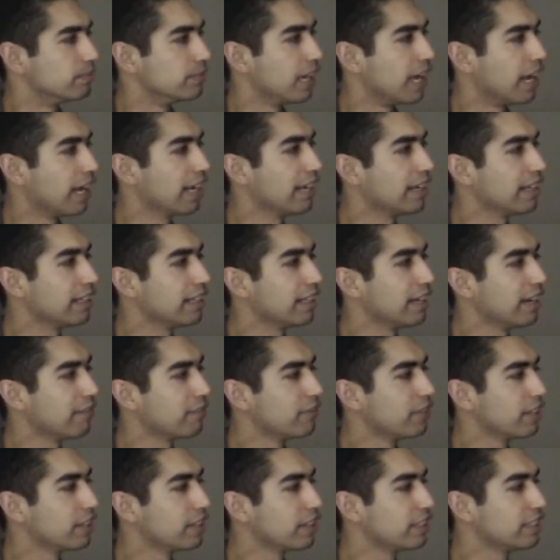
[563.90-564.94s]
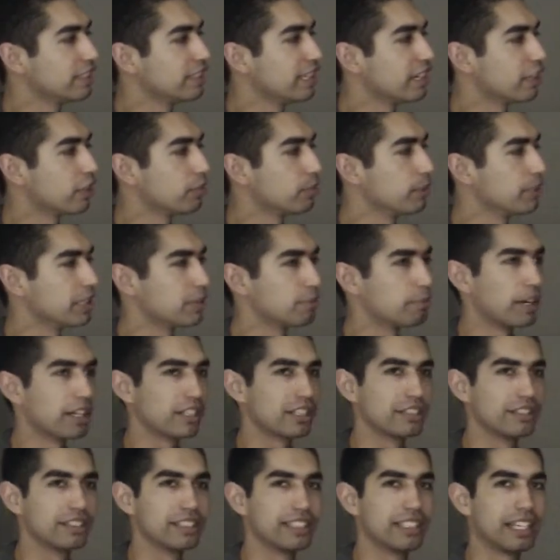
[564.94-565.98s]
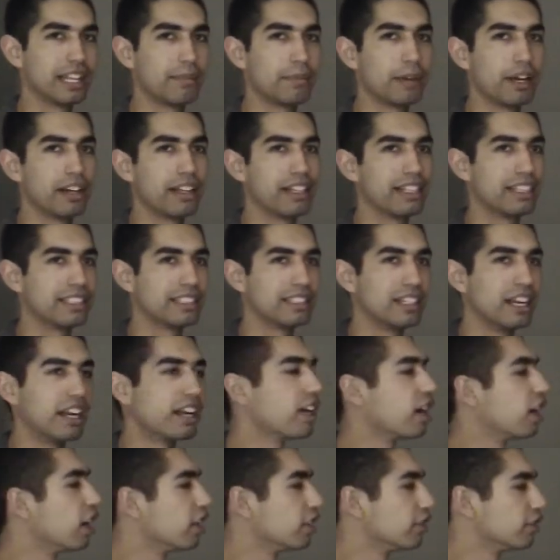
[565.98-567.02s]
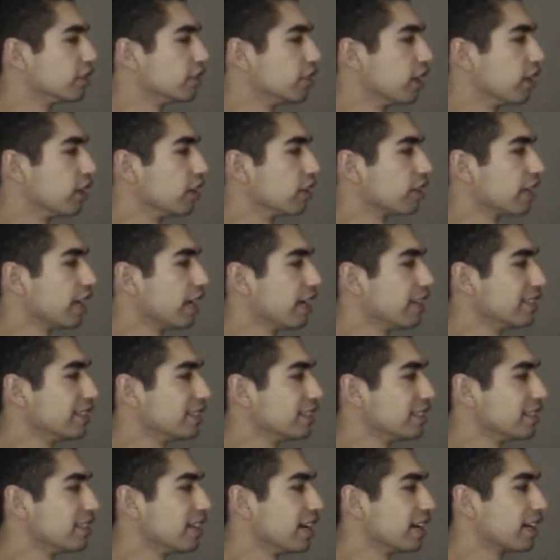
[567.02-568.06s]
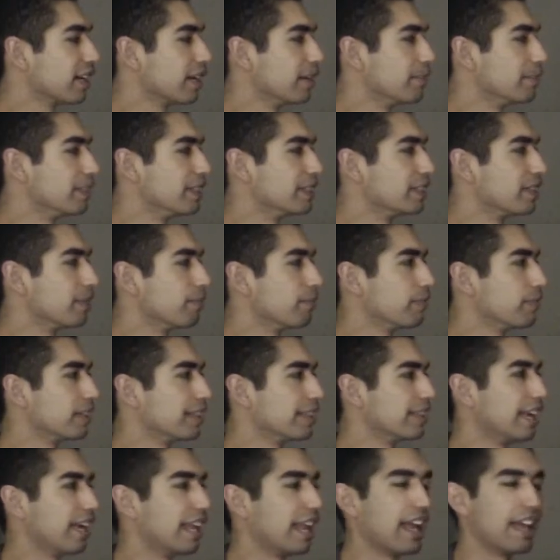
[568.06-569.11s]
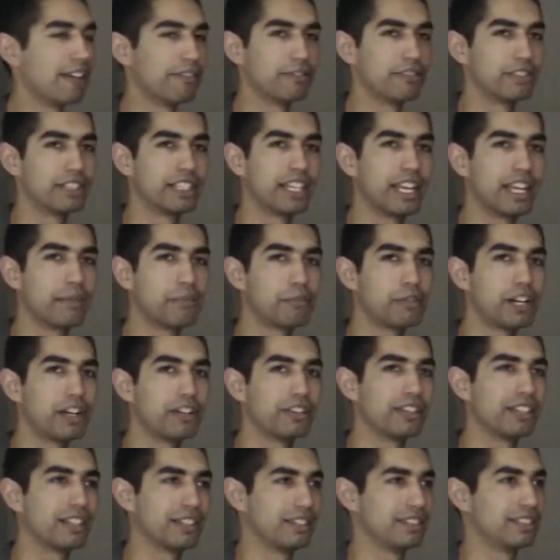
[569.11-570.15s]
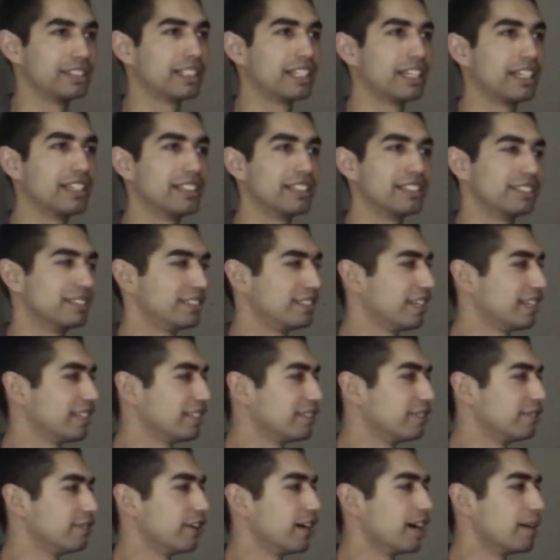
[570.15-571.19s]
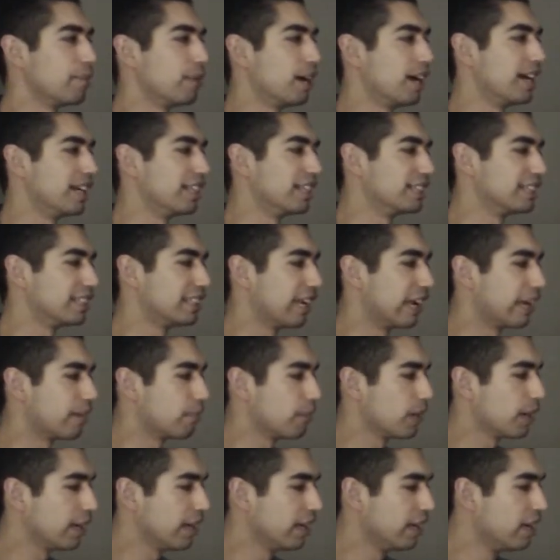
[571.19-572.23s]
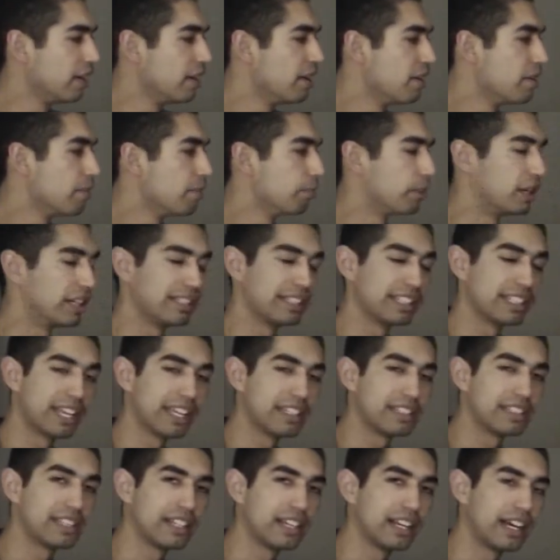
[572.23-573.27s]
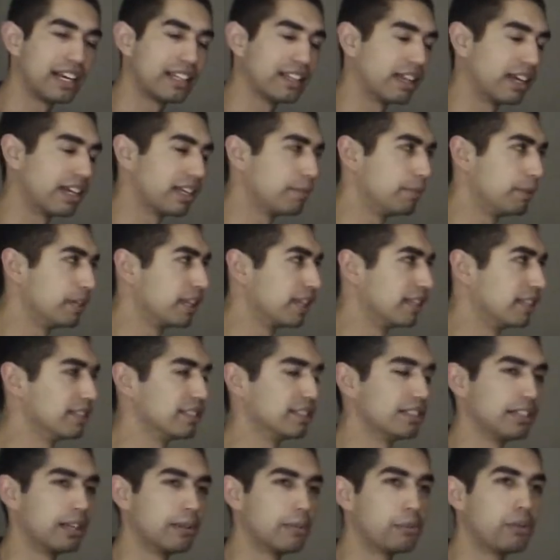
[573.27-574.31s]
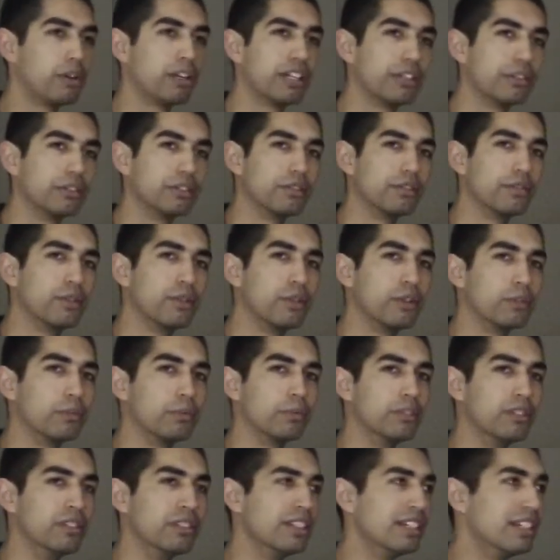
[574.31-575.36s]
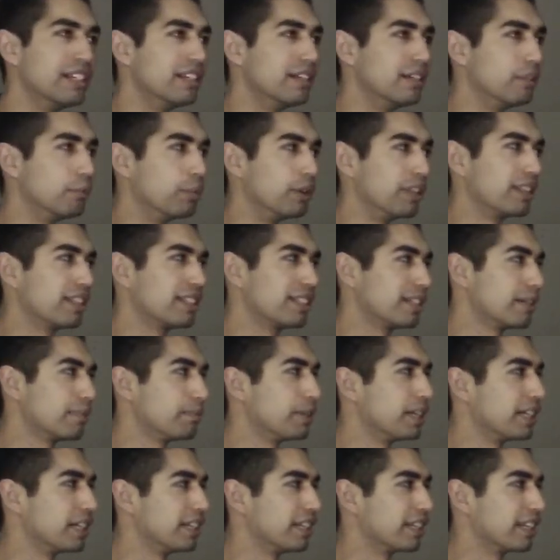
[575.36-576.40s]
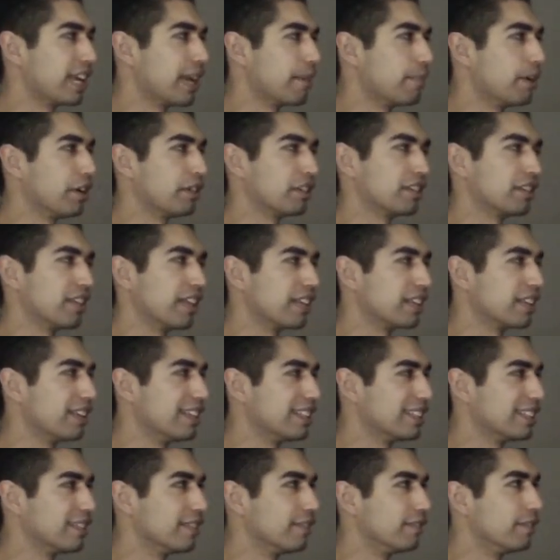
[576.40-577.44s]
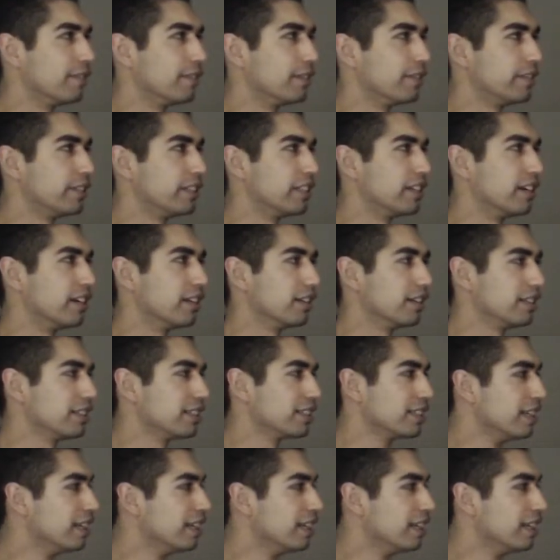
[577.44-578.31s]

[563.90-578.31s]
I have nothing terribly special to say about it. It's not a hundred dollar case. It's not going to be something that every gamer out there is going to testify by and stand by. But it's a case that I like because number one, it was affordable. With shipping, it came out to like less than fifty dollars,